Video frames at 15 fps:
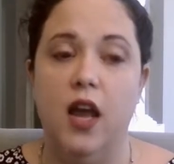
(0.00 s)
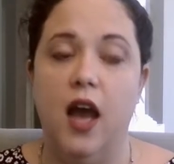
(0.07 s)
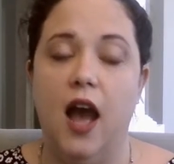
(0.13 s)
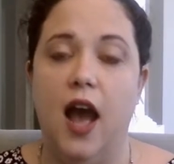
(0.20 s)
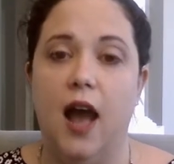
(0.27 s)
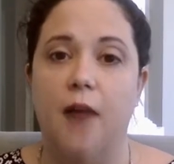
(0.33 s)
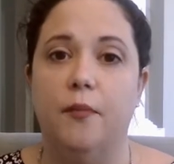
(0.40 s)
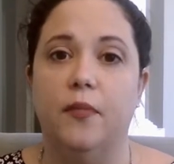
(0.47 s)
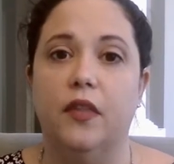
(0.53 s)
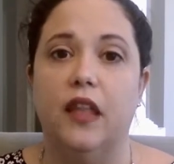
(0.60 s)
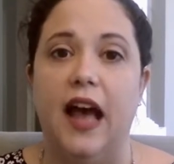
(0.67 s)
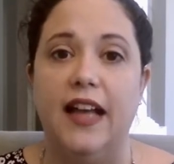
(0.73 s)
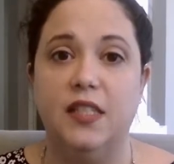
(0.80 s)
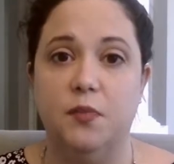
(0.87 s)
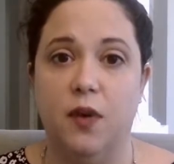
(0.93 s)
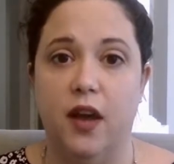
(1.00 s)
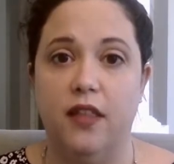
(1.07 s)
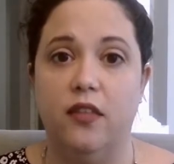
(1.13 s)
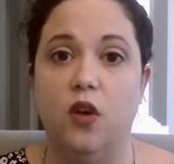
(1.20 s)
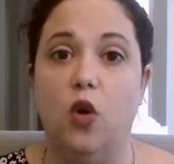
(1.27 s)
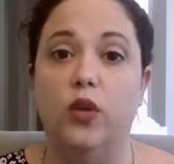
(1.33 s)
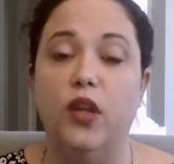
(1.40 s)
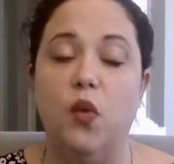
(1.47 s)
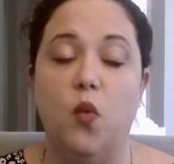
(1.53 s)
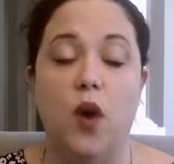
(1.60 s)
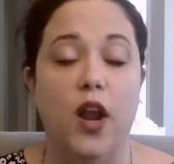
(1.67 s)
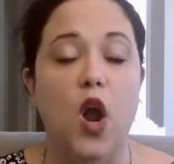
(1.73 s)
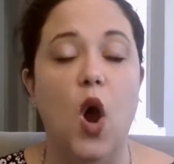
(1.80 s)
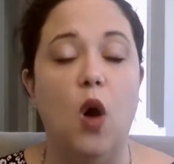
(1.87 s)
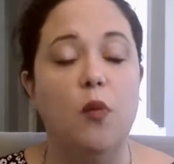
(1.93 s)
Um, last month, only
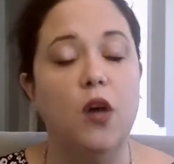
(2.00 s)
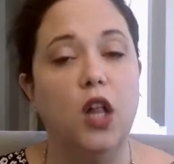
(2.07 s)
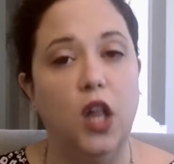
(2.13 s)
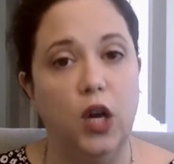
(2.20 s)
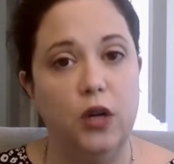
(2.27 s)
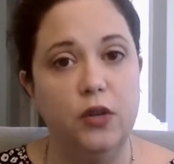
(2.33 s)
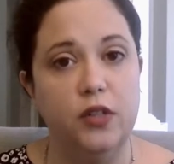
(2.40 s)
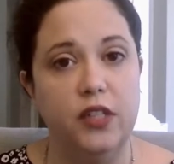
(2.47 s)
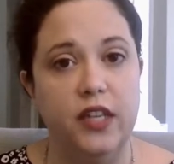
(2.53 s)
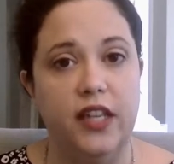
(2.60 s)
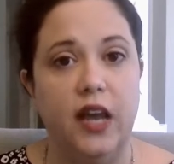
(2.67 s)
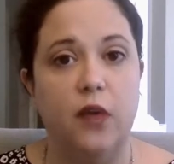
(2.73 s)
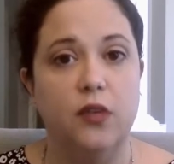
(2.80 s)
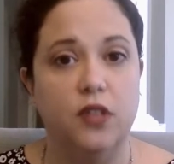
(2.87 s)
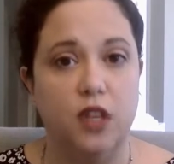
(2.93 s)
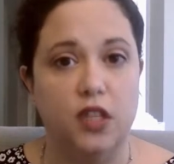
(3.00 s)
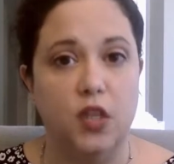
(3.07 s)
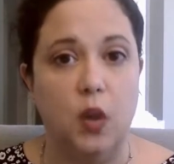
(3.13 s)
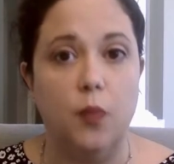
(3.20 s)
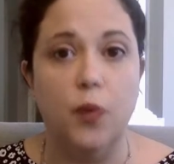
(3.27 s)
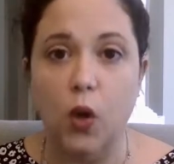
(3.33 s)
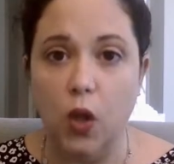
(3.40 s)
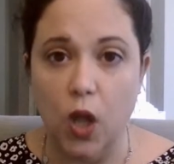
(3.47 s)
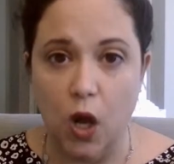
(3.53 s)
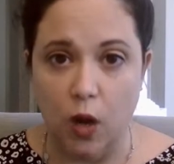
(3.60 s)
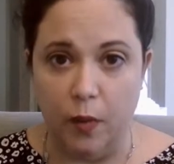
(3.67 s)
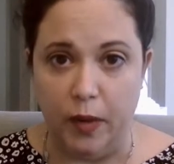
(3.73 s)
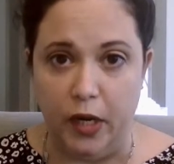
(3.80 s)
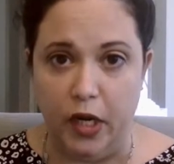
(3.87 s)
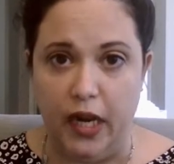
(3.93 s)
one home closed, and that was also a pool
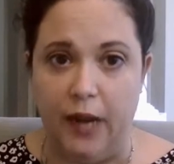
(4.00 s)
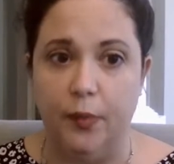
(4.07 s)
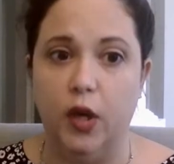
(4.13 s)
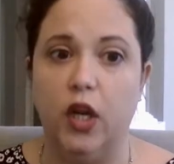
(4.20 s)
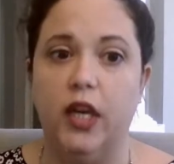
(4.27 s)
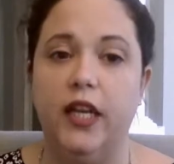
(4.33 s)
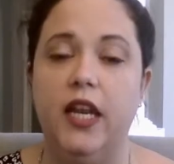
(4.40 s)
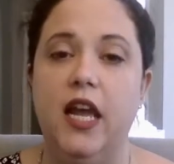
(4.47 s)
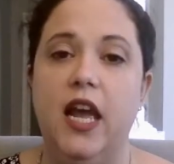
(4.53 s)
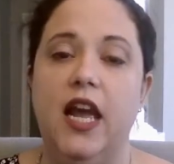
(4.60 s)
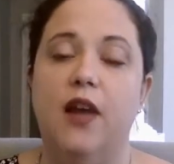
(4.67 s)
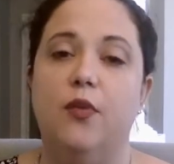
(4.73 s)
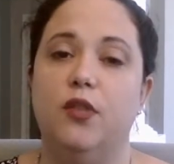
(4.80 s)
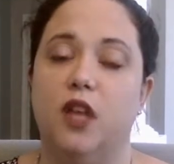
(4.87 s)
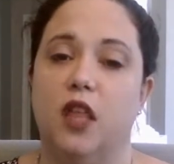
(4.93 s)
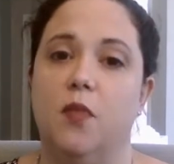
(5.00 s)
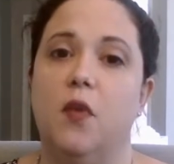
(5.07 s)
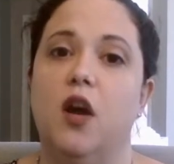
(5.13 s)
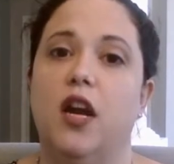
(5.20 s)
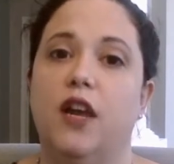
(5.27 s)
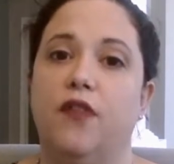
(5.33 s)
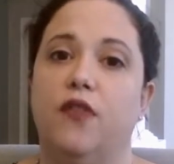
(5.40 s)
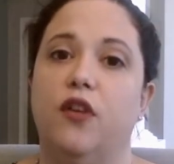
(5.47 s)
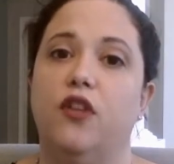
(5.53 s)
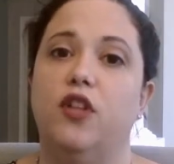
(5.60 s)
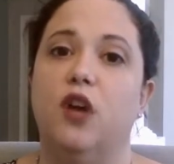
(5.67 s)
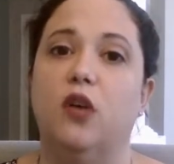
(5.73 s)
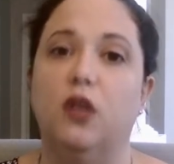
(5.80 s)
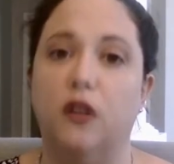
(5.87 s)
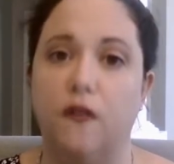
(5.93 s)
home in your neighborhood. It was on the market for a
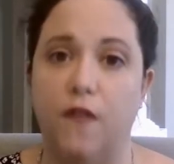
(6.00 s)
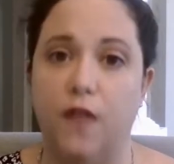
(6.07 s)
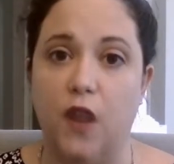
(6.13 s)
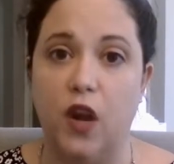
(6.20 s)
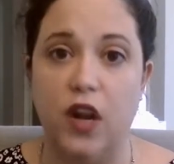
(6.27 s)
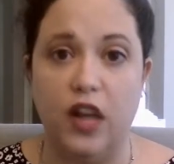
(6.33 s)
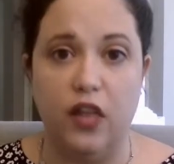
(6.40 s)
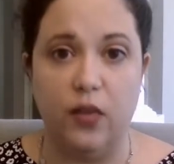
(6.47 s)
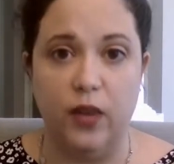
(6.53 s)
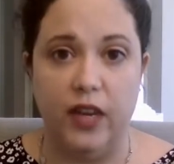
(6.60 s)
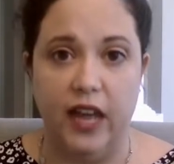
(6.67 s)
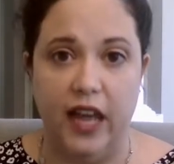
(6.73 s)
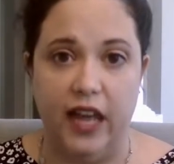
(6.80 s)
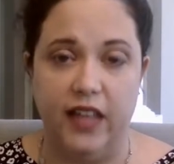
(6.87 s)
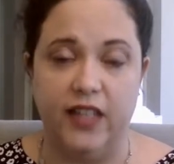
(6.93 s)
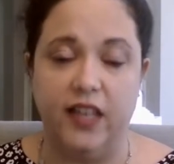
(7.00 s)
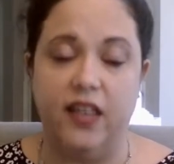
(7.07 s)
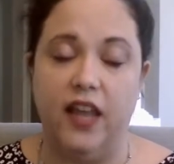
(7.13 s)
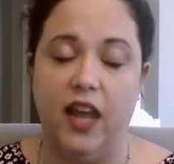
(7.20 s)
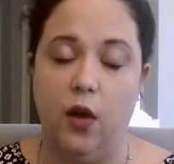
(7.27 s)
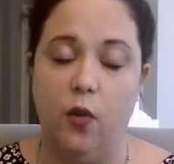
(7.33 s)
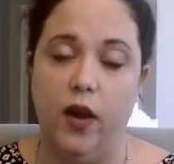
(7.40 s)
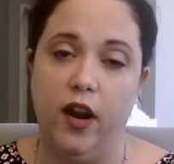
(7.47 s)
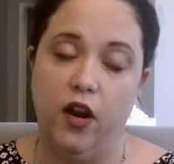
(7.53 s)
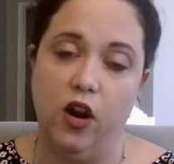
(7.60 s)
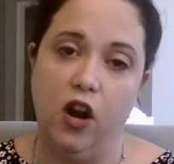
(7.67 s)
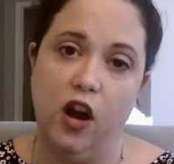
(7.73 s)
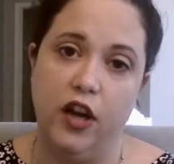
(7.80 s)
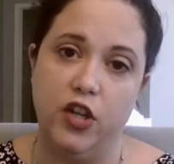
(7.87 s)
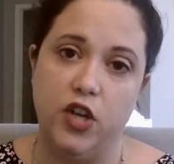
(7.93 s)
total of 33 days. I think it went under
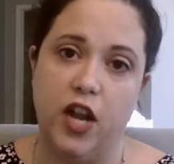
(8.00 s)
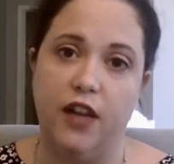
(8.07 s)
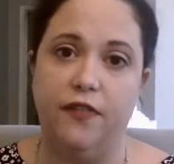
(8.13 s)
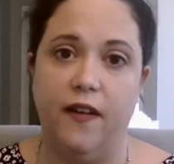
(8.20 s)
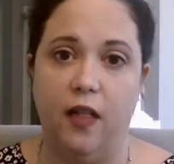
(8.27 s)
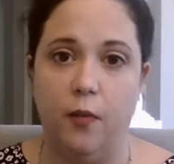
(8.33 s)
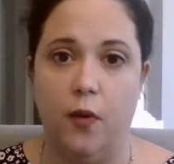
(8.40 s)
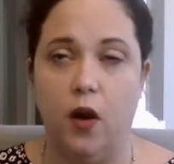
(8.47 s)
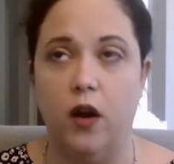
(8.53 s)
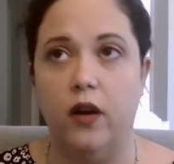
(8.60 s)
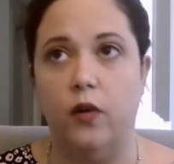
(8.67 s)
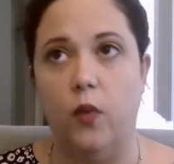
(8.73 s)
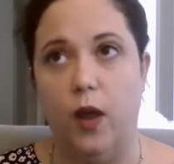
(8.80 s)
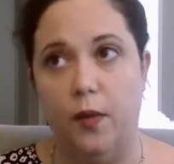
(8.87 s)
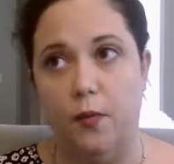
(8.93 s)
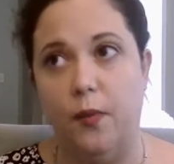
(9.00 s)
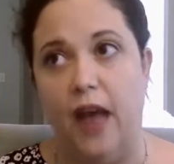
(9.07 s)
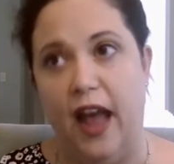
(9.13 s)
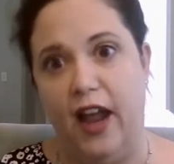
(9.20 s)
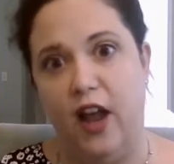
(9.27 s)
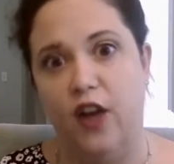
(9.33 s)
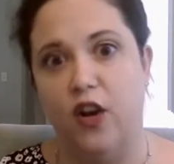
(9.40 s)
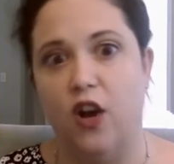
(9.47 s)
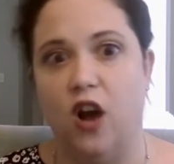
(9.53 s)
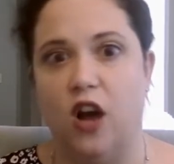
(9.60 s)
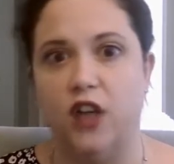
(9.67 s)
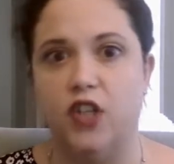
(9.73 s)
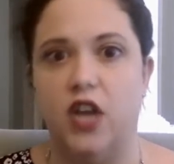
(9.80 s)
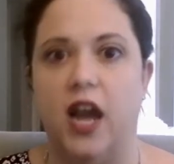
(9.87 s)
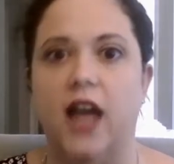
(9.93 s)
contract, fell apart, and went back under
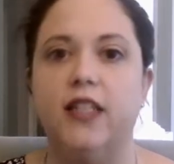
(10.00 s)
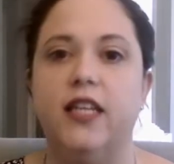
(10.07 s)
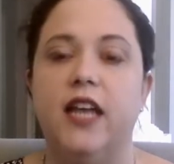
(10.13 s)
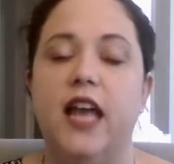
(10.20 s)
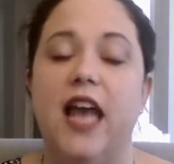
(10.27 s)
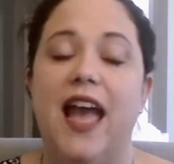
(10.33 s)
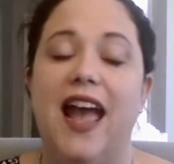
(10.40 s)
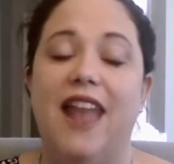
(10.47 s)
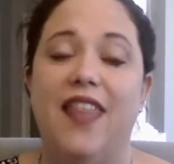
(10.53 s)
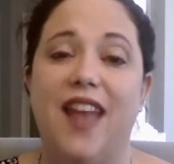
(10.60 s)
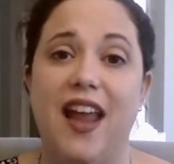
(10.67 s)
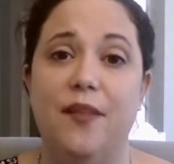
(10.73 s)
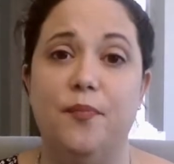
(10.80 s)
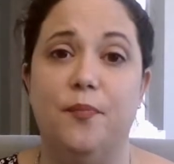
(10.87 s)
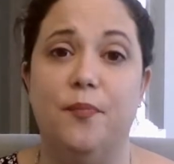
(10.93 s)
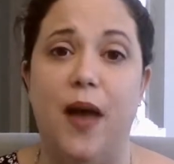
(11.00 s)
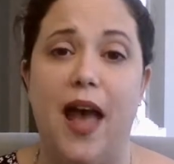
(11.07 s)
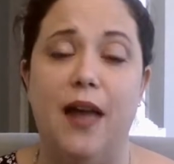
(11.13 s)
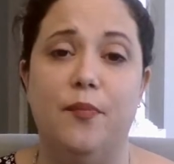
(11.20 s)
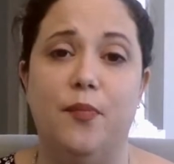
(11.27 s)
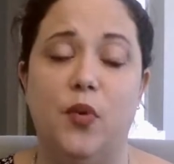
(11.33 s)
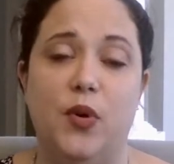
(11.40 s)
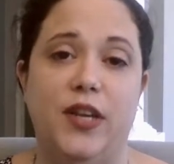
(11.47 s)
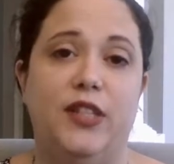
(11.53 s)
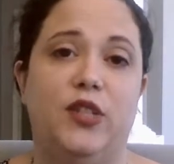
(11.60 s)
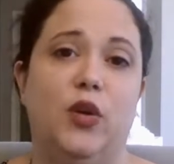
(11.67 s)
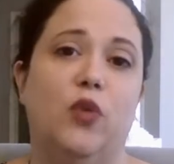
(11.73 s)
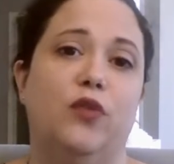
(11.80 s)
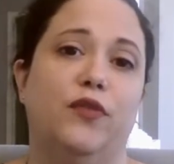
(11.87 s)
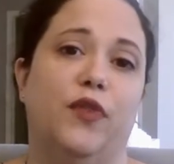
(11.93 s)
contract. And that bad boy
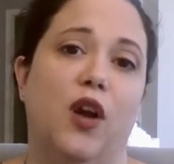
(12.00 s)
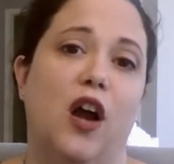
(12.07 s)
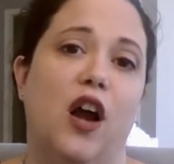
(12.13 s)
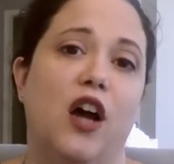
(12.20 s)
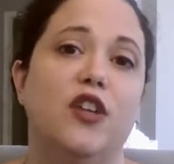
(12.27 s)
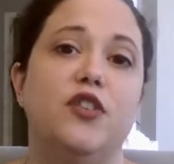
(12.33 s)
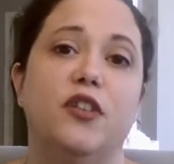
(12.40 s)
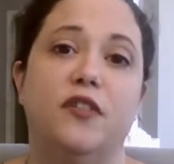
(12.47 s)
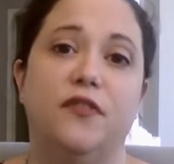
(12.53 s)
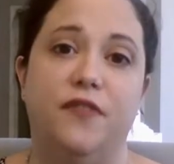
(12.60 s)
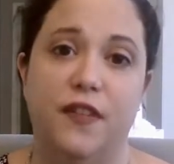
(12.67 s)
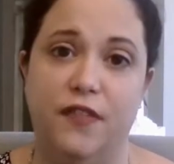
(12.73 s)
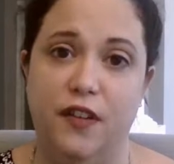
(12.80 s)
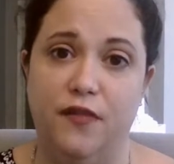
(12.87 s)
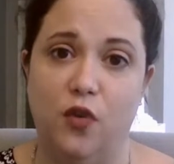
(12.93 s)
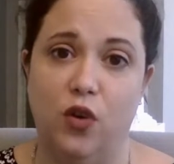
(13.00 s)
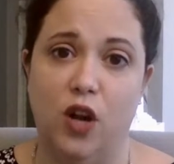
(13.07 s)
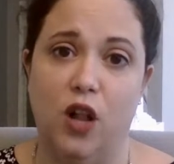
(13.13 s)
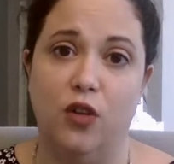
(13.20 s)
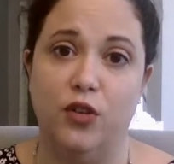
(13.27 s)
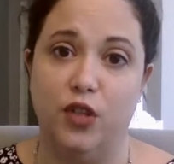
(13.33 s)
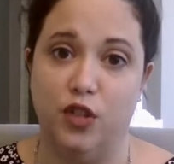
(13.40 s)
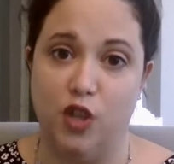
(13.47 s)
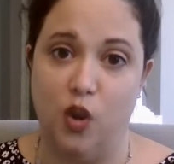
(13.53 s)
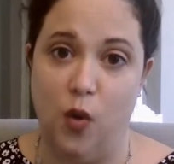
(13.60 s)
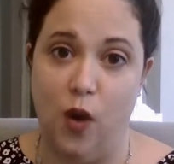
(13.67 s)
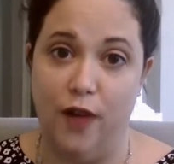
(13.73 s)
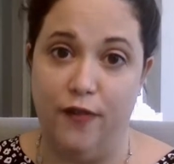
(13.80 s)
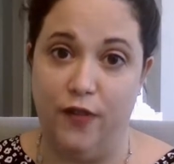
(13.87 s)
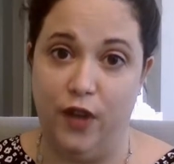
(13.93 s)
sold for $154 a
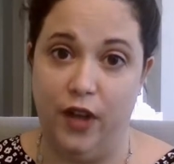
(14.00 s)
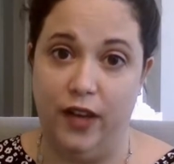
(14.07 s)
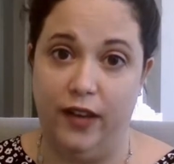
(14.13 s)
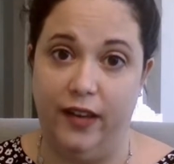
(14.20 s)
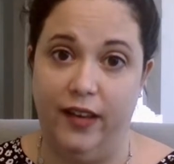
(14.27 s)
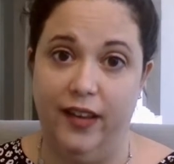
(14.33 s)
square foot.